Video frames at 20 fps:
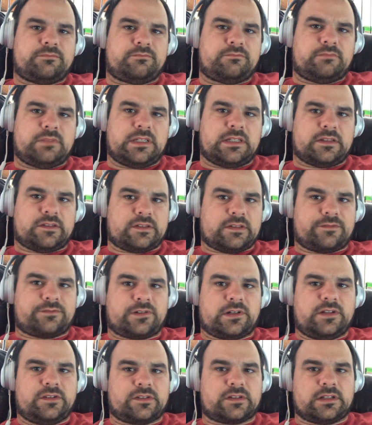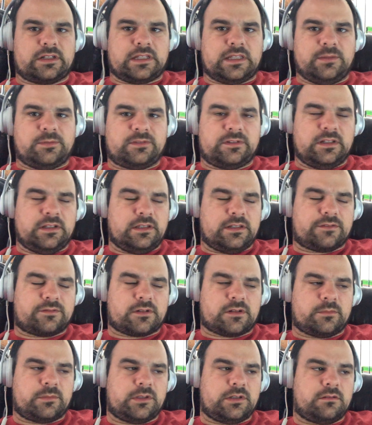because that friend is going to keep stealing
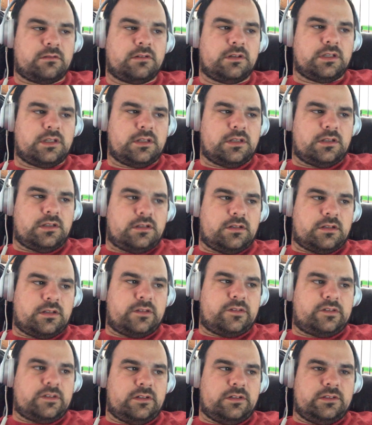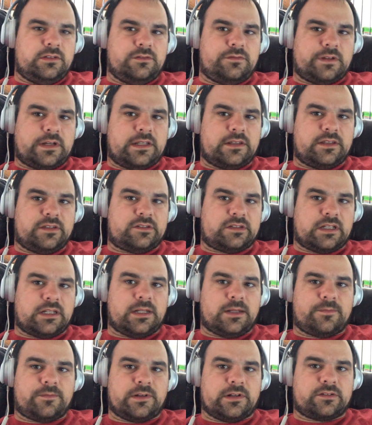from you until you finally stand
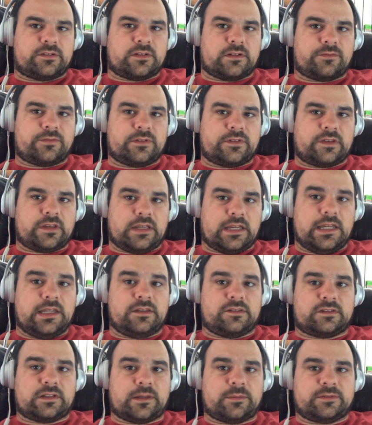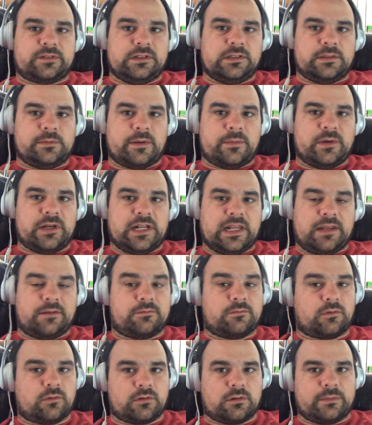up for yourself and say, hey, stop stealing my money
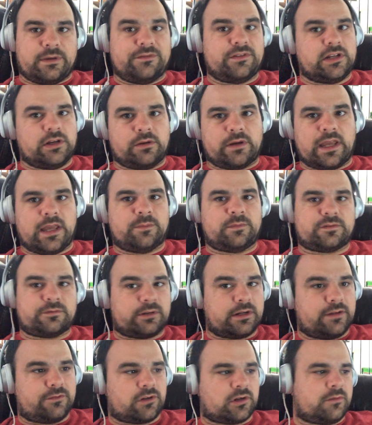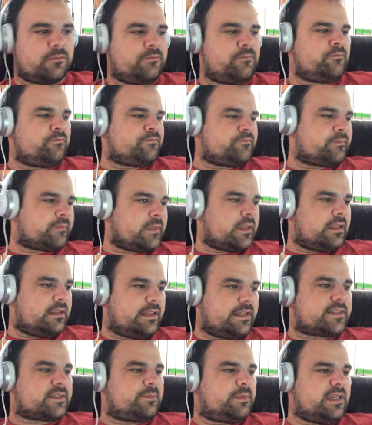or my video games, whatever.
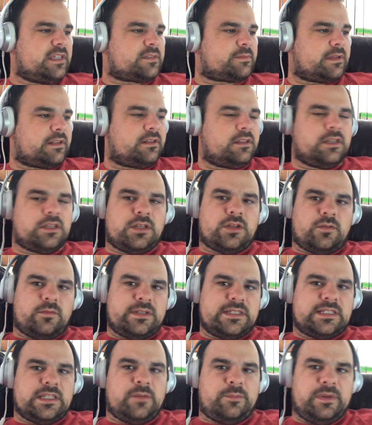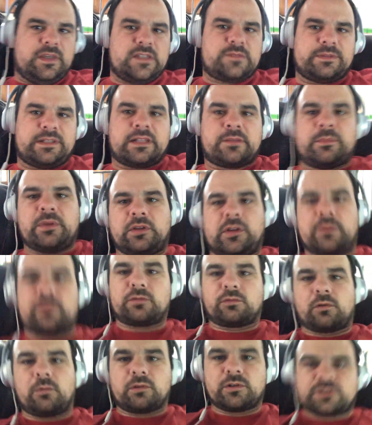That's appeasement. We see appeasement in the build up to
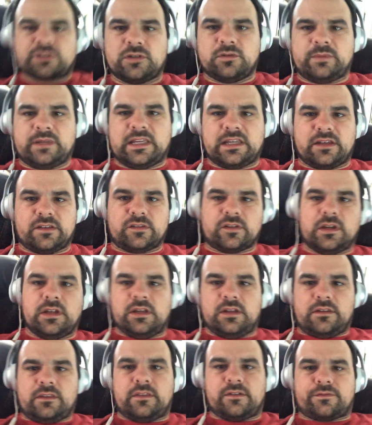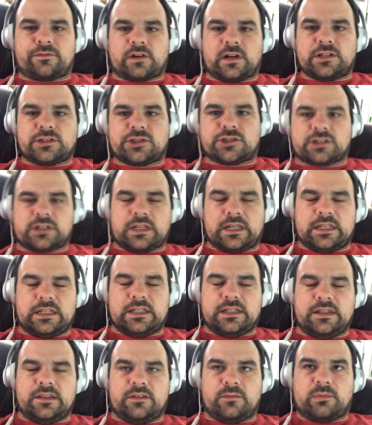World War II because the French
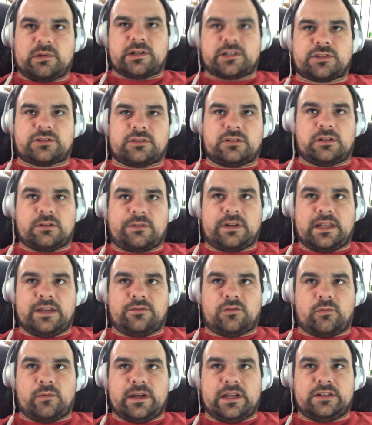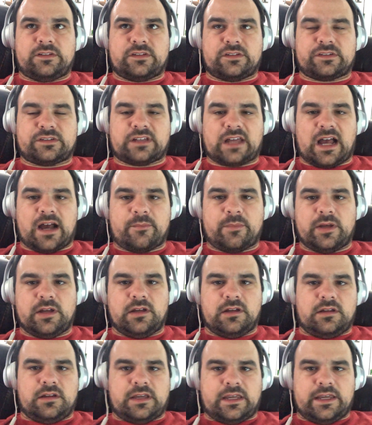and the British don't have a way to stop
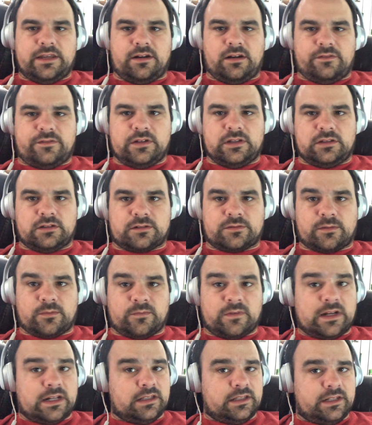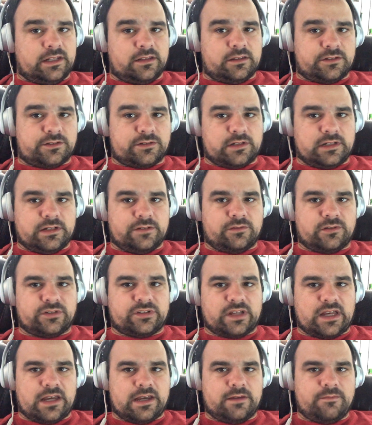Adolf Hitler from violating the Treaty of
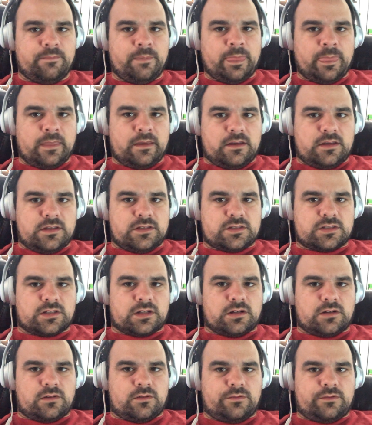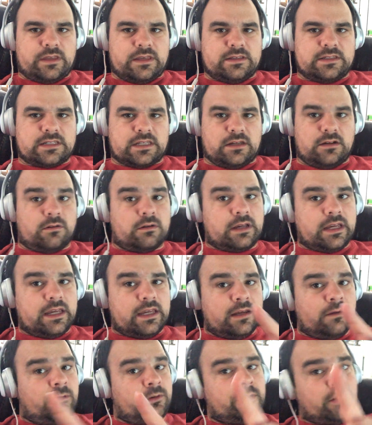Versailles. So they say,
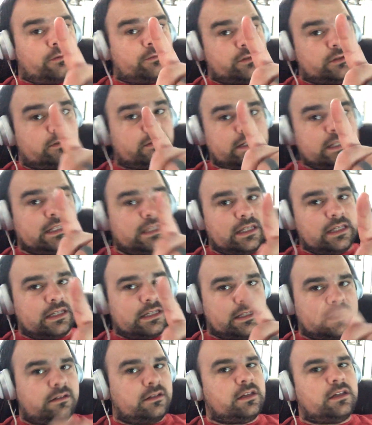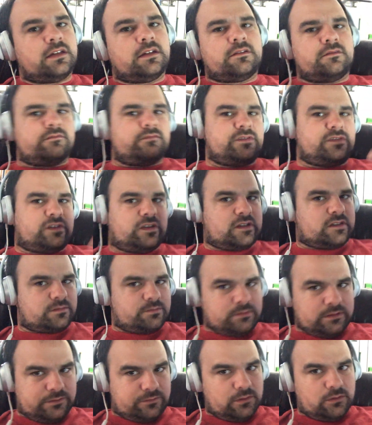okay, well, don't do it again.
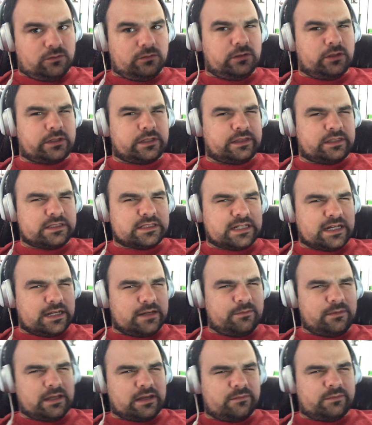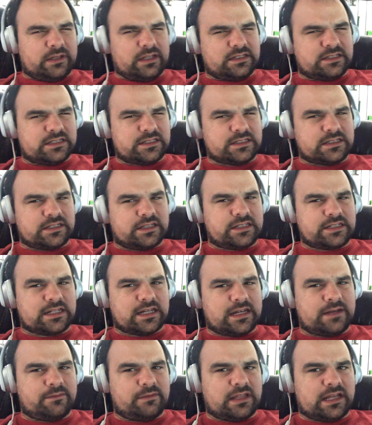If you'll look at the timeline, pay attention to the
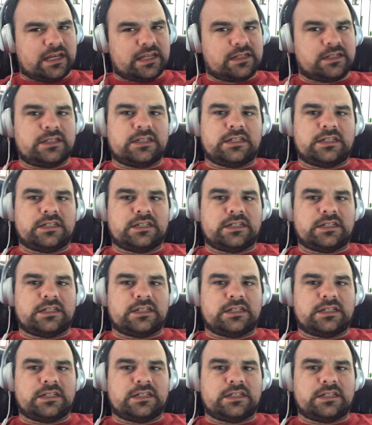timeline,